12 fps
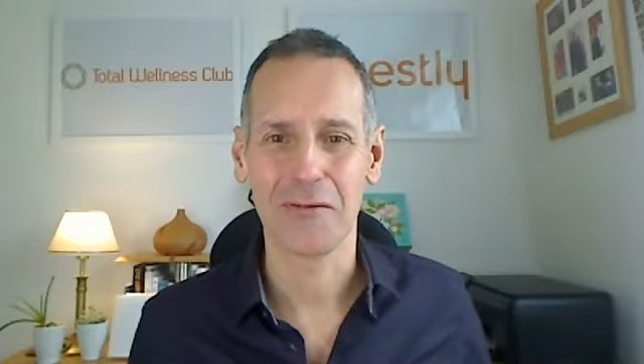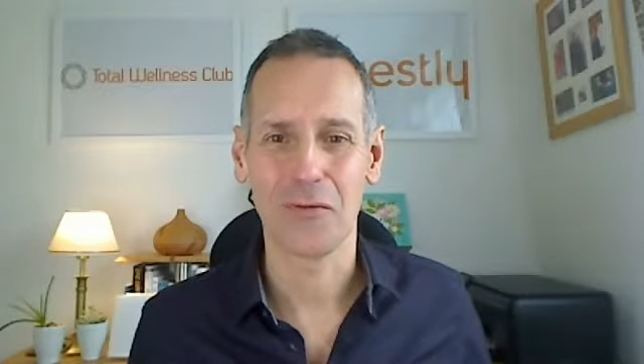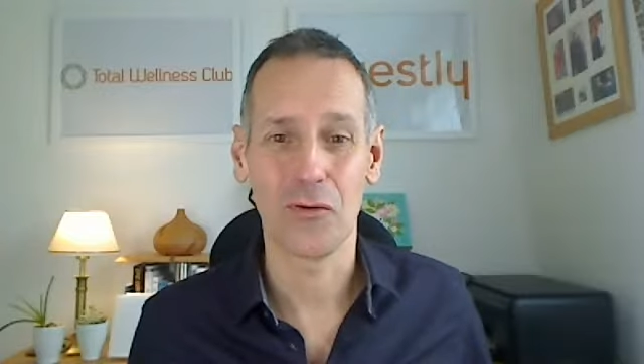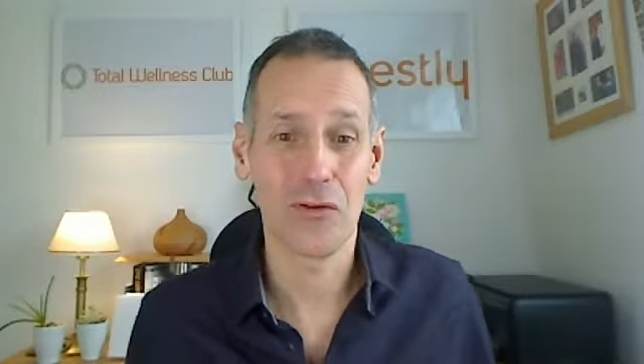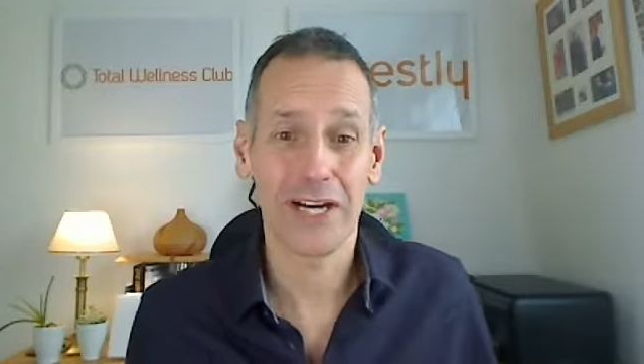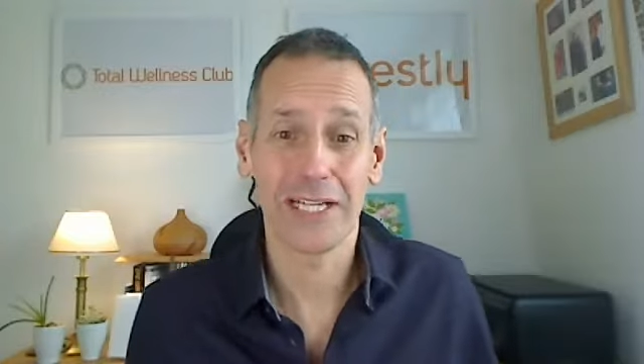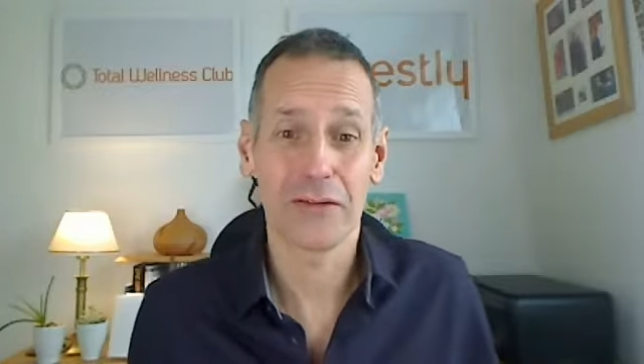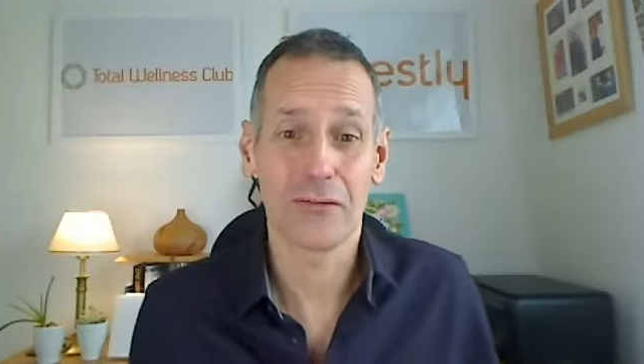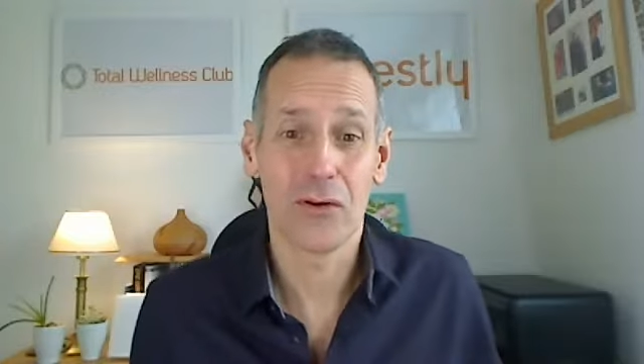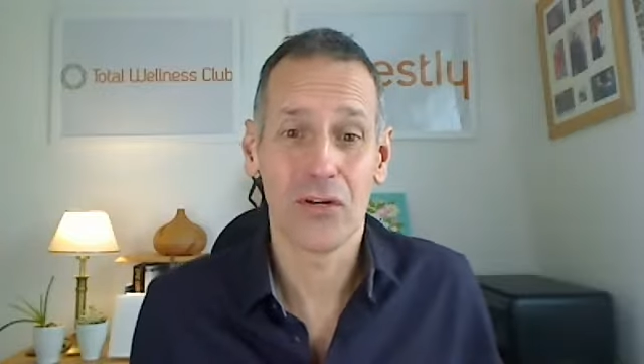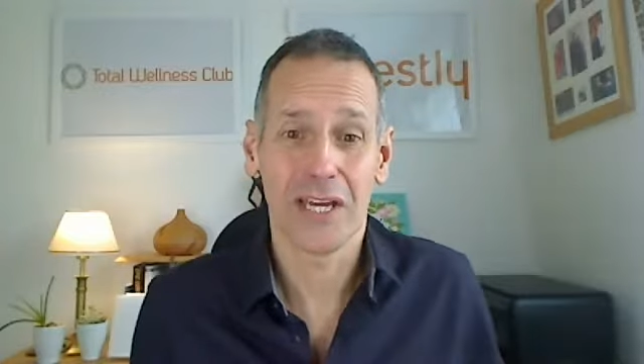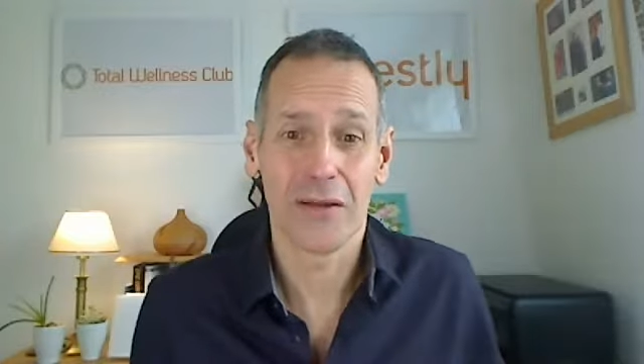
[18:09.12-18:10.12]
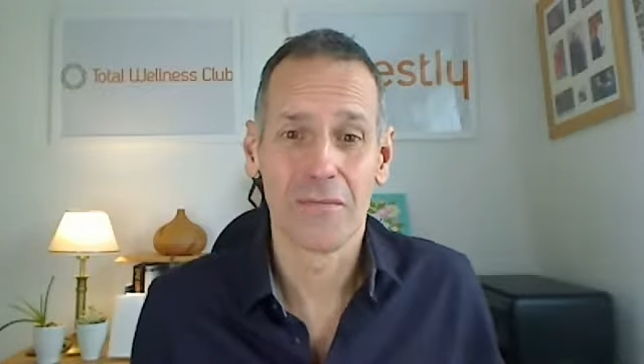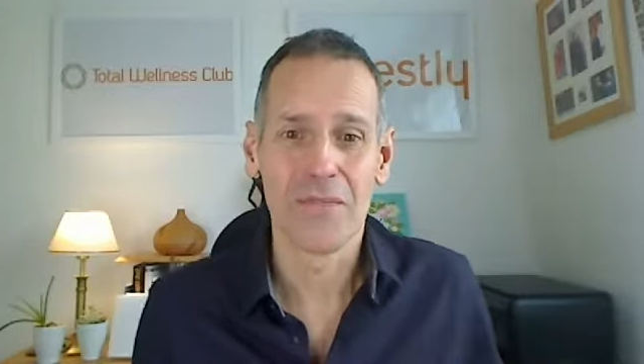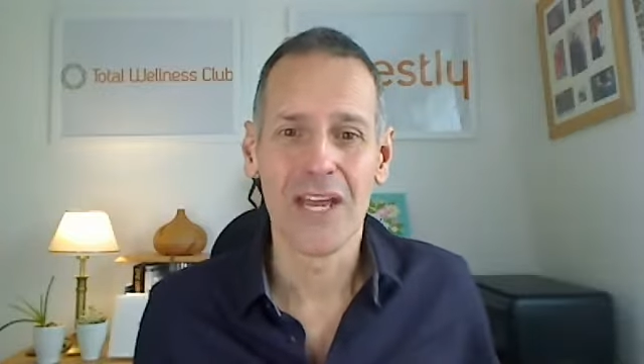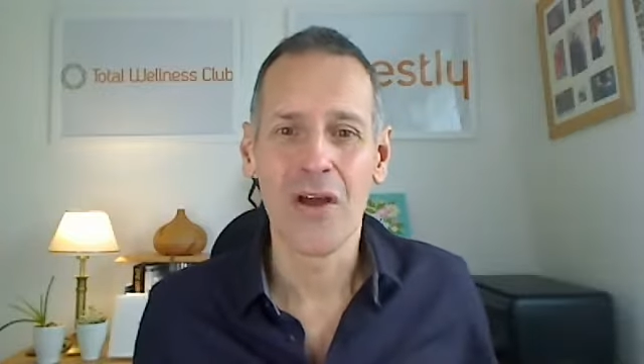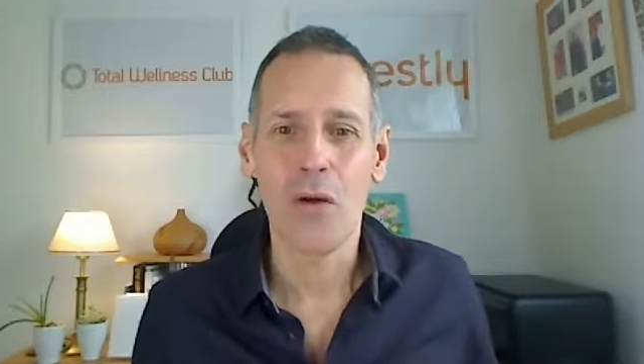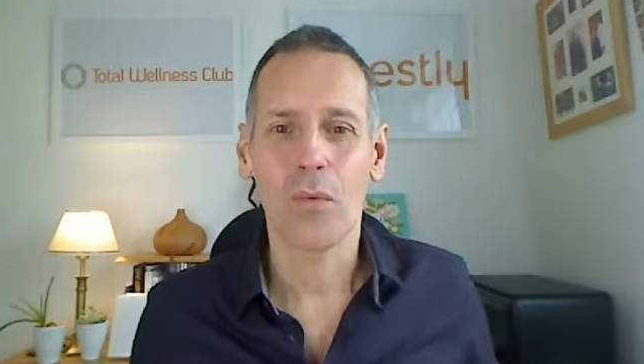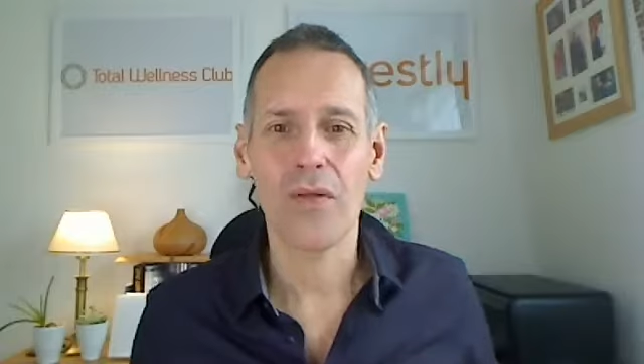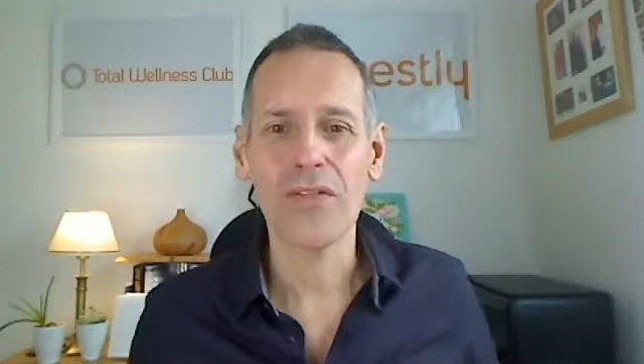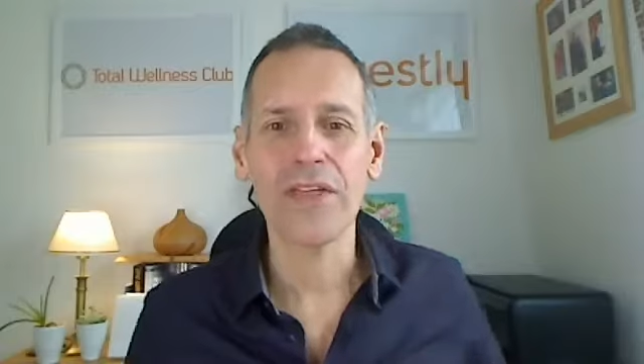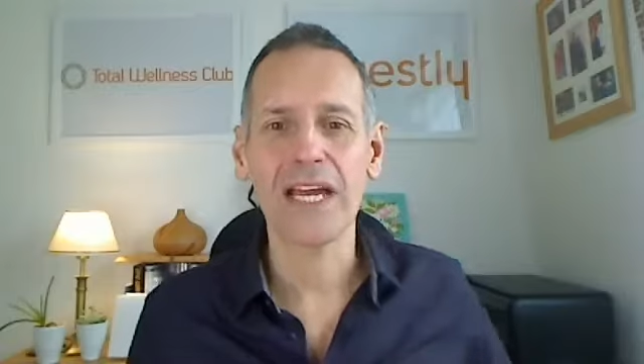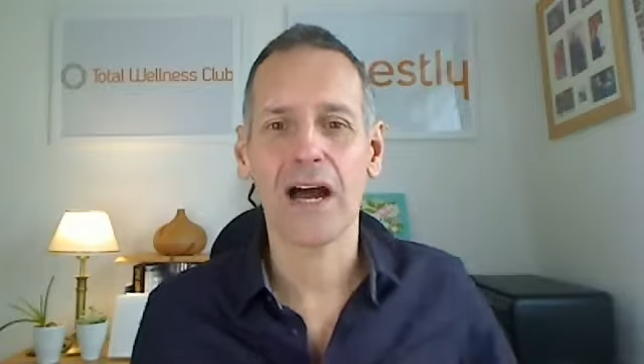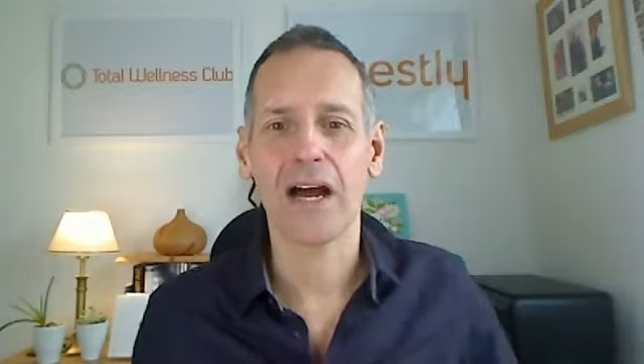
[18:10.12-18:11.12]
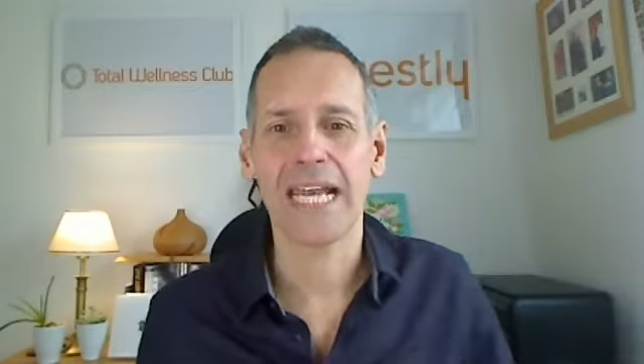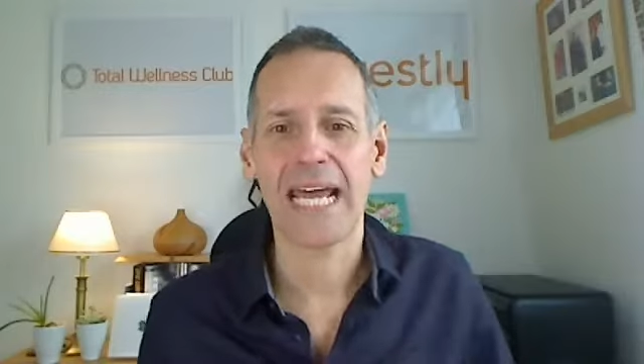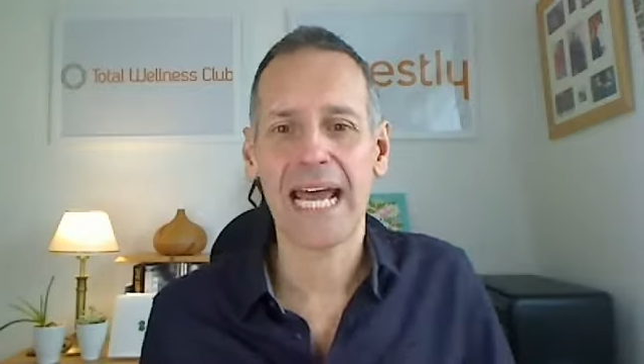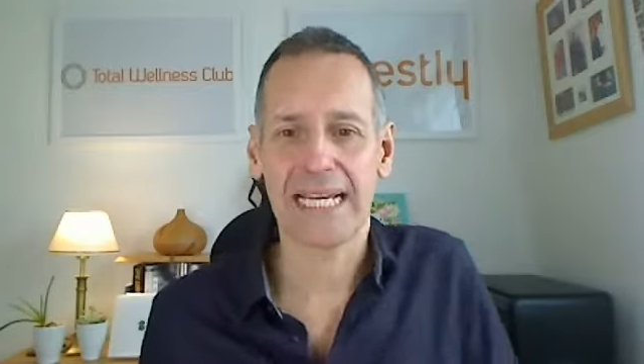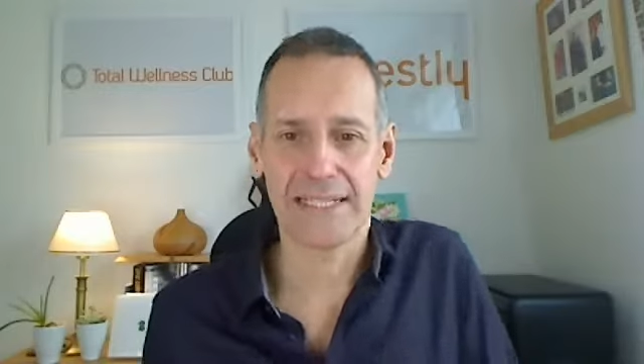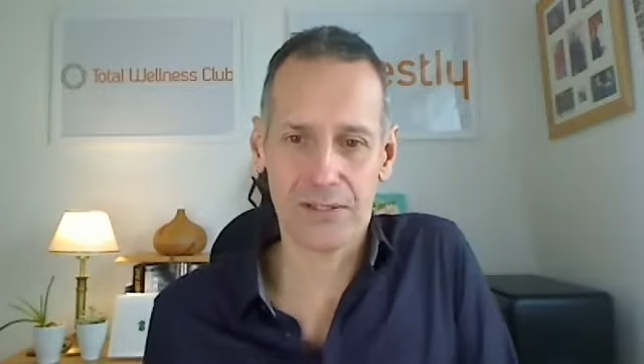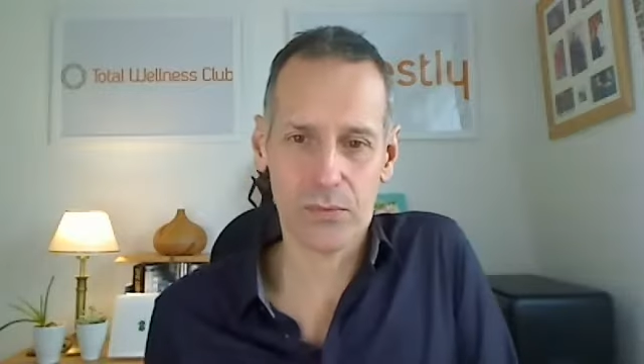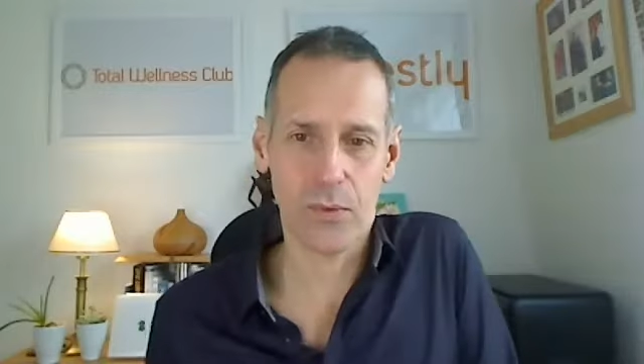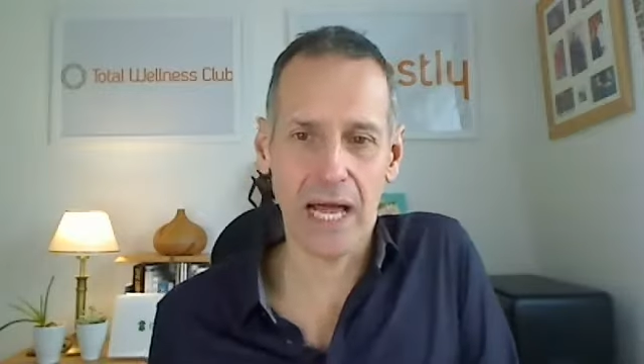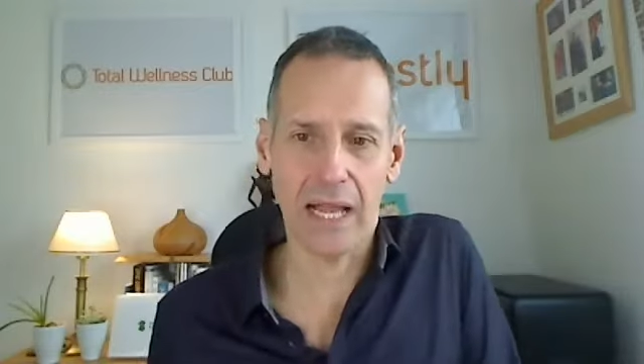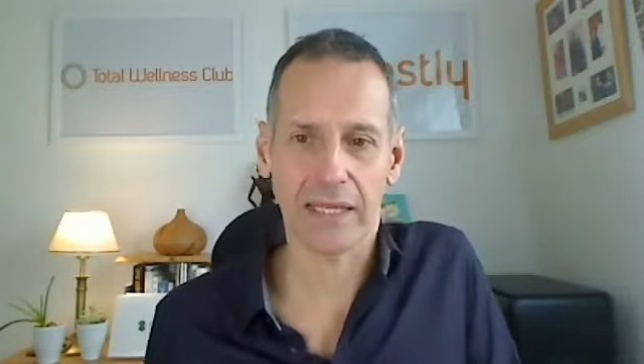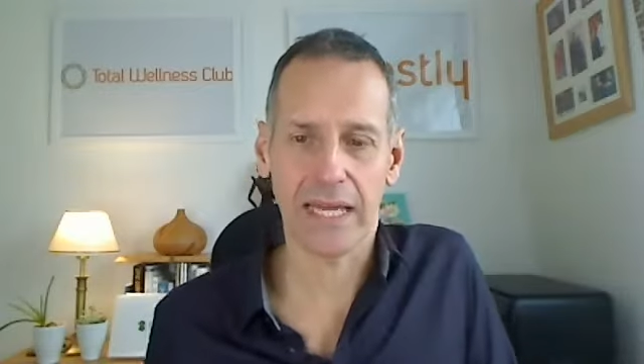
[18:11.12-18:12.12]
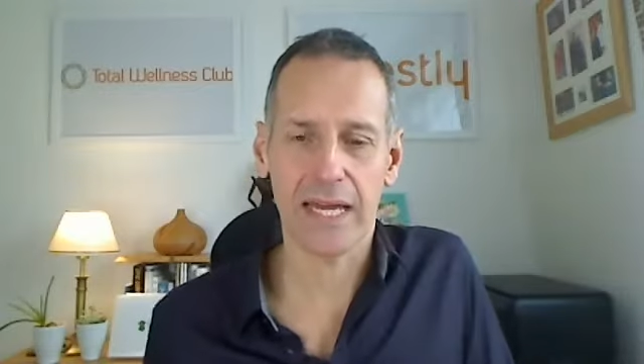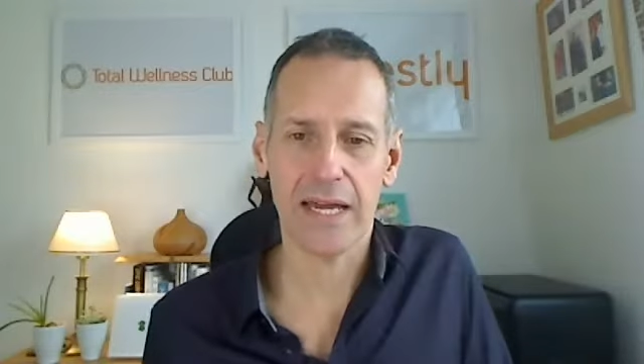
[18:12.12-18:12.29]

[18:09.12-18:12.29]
already for you. One thing I'd add as well,